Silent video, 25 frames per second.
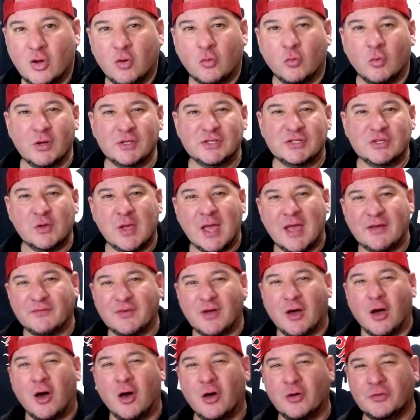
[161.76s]
Once you have
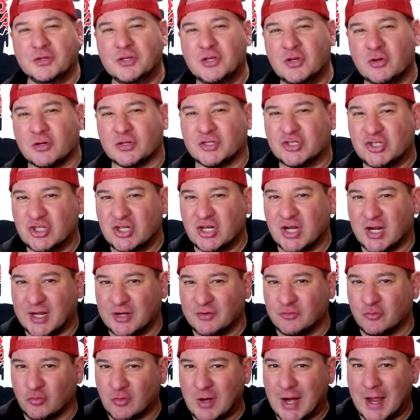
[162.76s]
all your
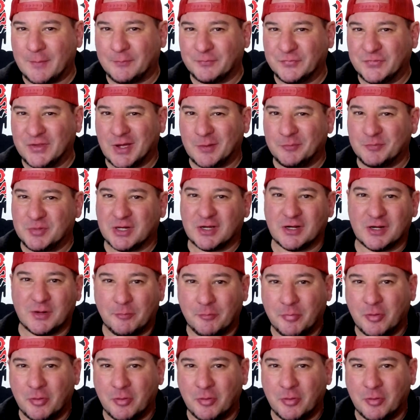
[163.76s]
chicken wrapped up, you're going to